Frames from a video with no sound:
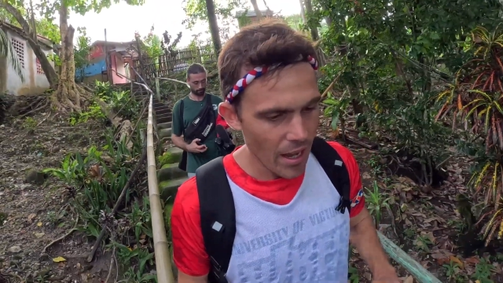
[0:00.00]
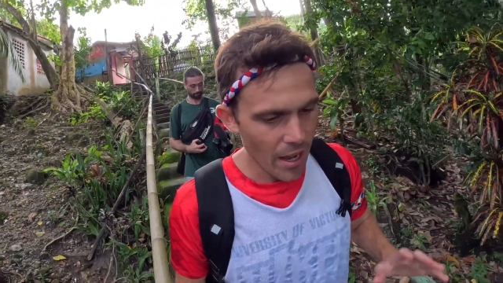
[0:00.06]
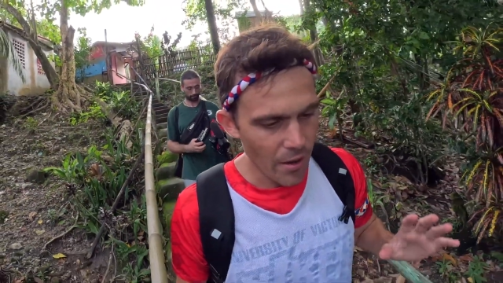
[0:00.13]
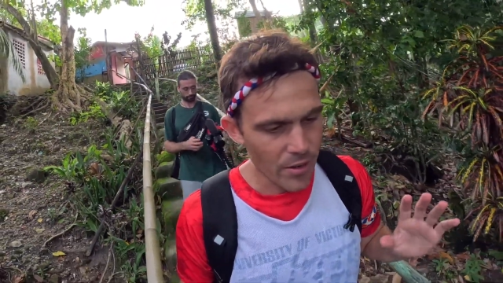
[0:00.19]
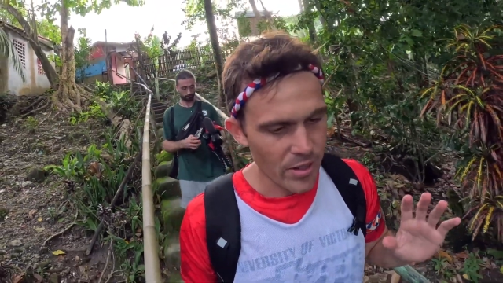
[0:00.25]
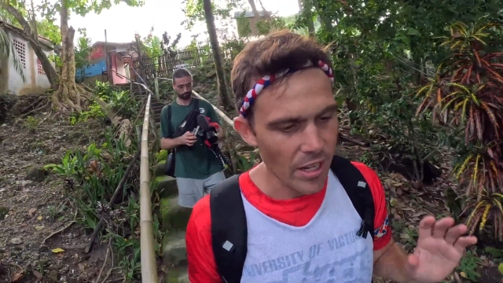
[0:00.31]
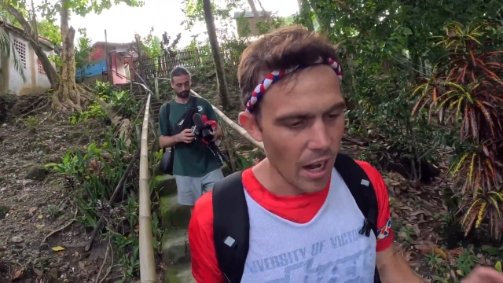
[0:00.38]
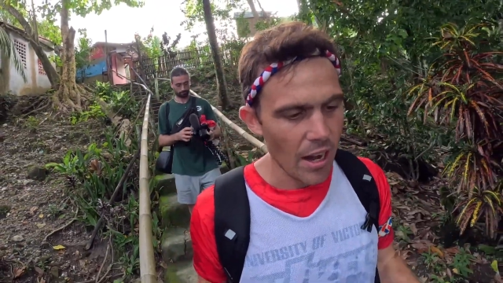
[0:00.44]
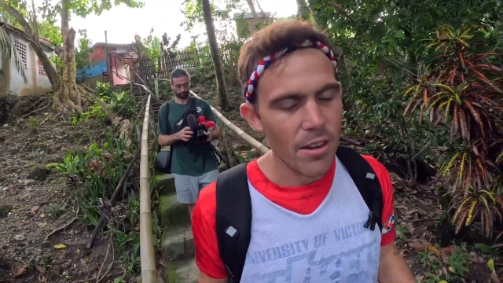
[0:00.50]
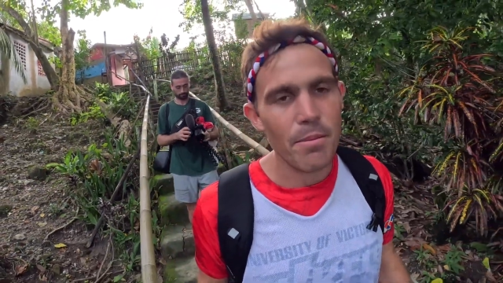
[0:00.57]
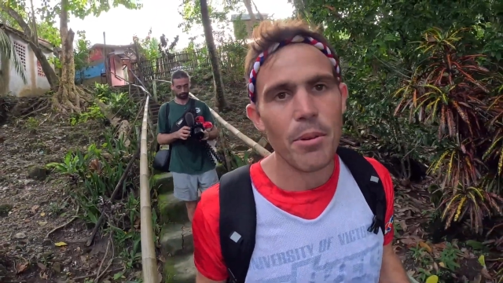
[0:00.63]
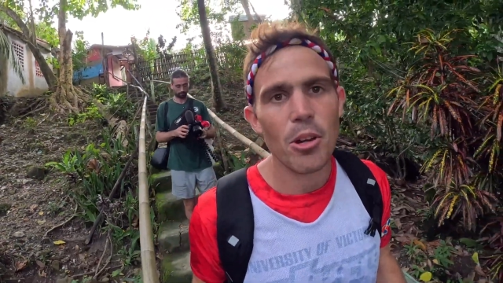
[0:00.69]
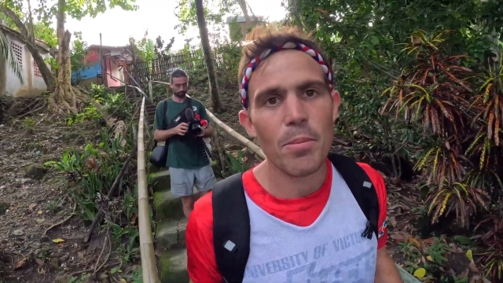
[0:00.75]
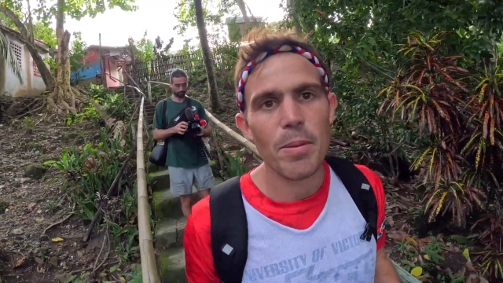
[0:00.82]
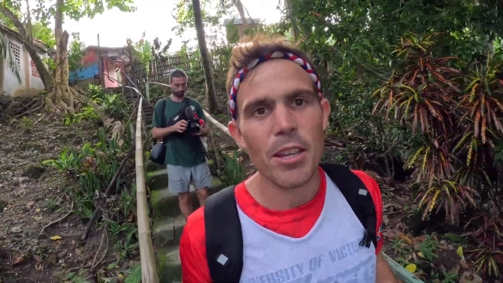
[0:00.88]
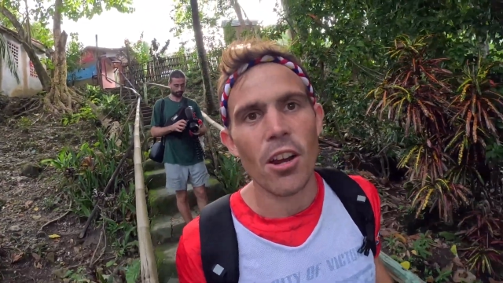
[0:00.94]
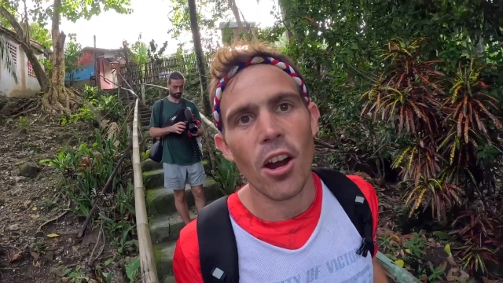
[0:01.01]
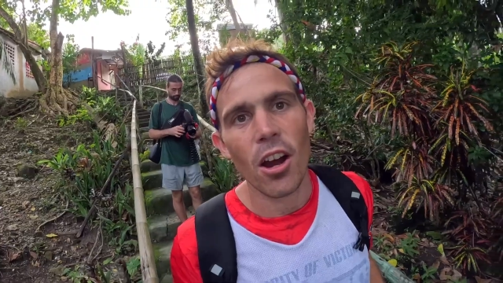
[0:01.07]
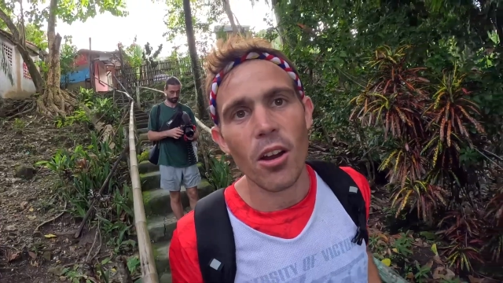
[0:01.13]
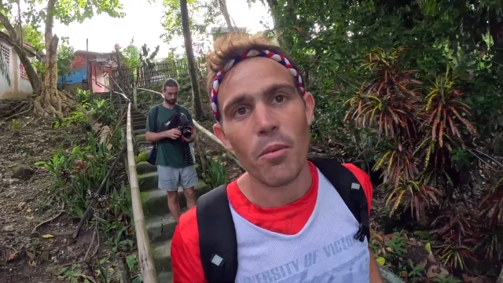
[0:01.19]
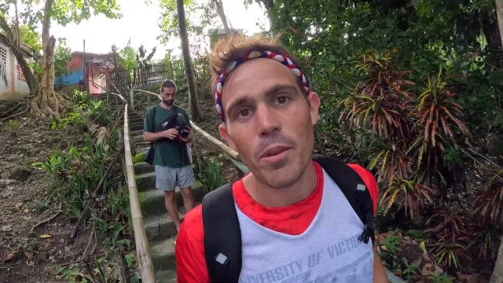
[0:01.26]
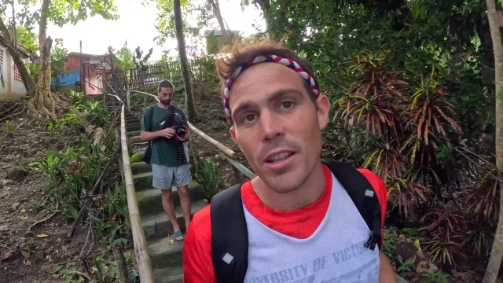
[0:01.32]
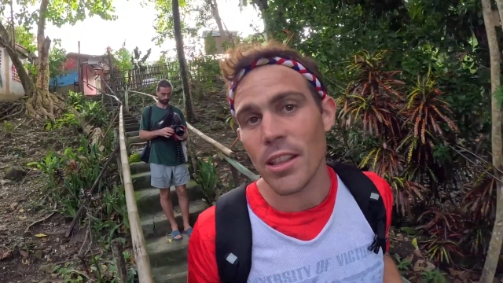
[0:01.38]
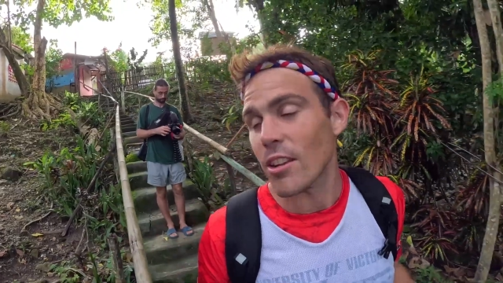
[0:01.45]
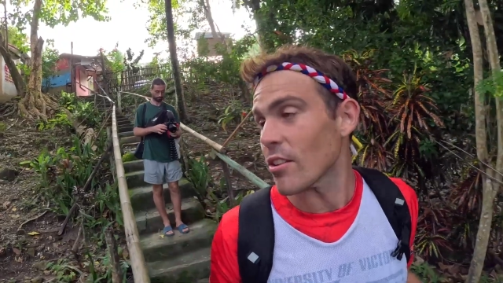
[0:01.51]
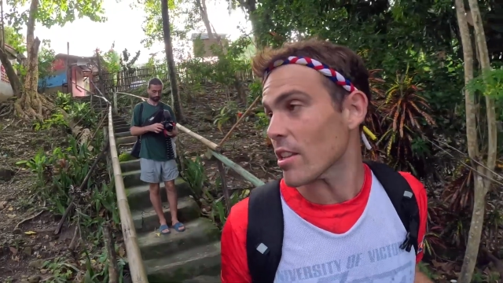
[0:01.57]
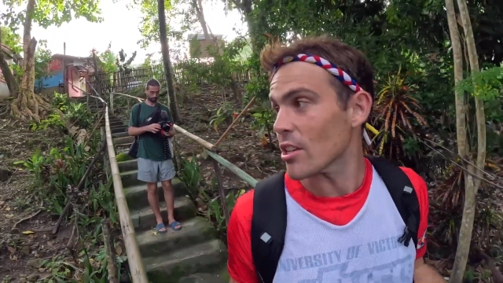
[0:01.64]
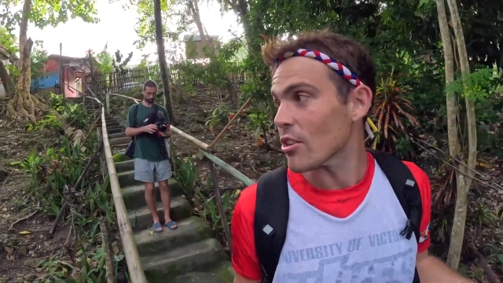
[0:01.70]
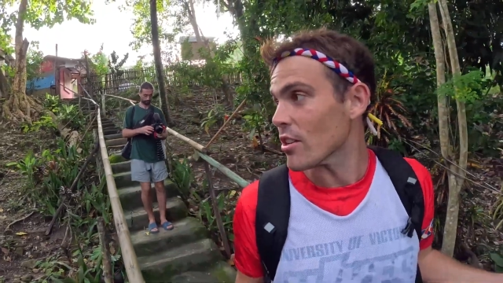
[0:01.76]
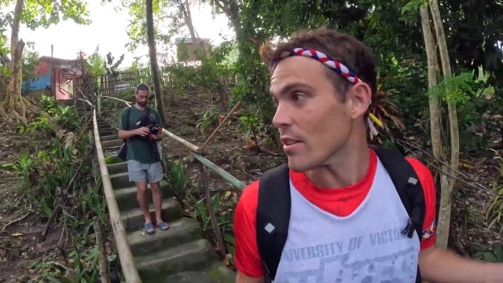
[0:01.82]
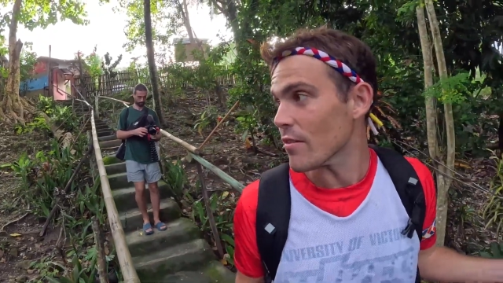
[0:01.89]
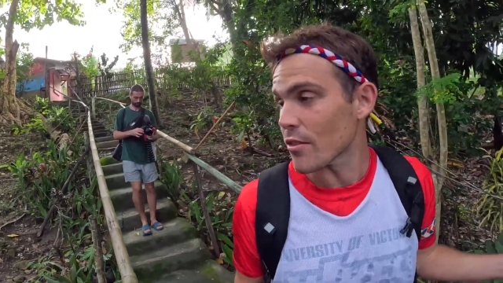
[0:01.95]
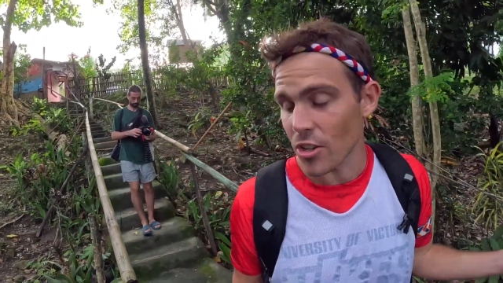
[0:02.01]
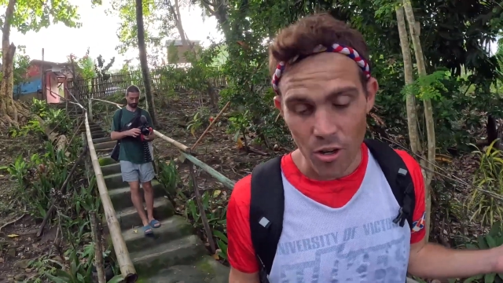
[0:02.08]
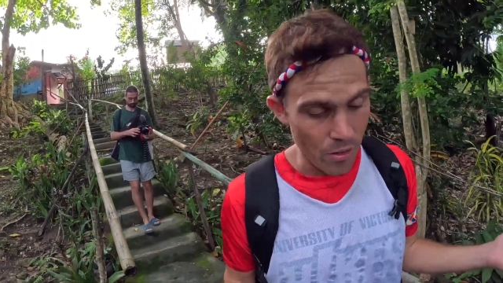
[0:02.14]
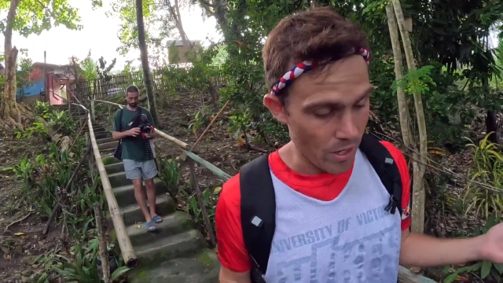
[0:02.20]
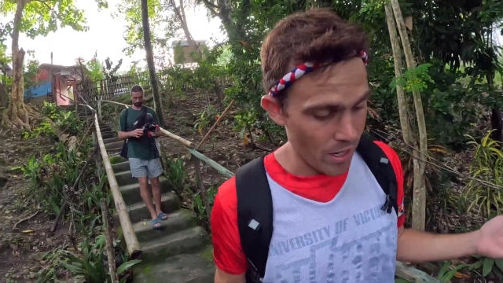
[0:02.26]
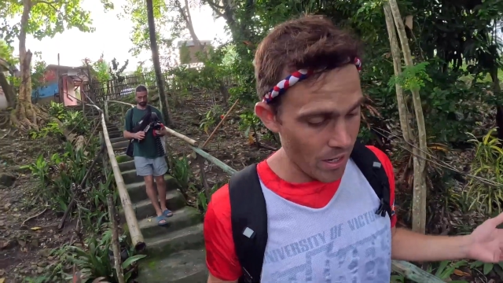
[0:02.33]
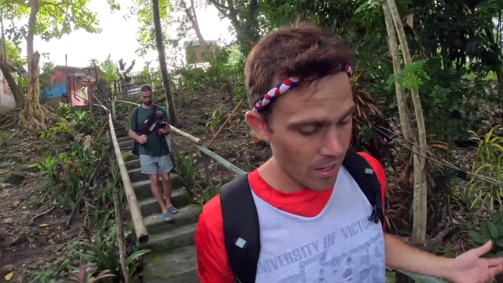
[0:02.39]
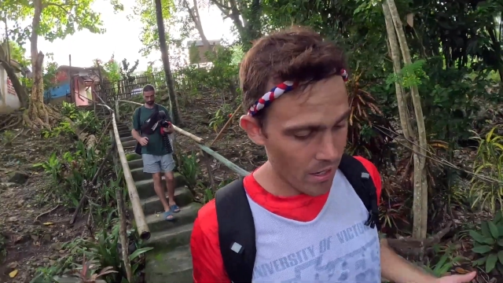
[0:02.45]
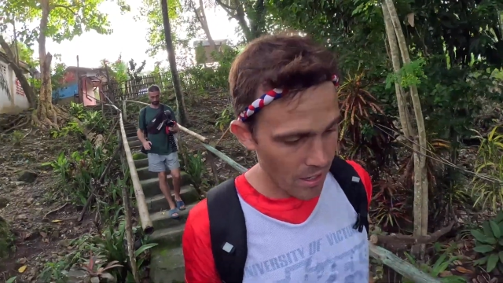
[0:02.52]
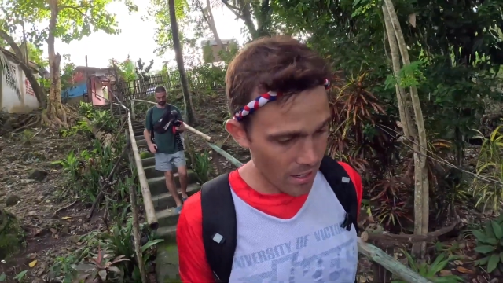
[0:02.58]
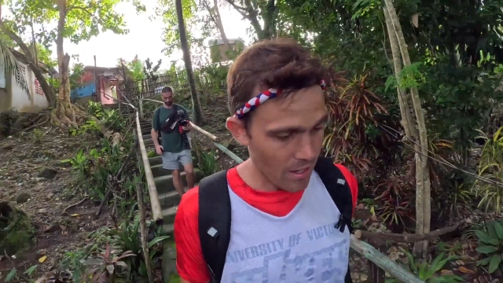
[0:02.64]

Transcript: it was unbearably hot. We literally couldn't even go in.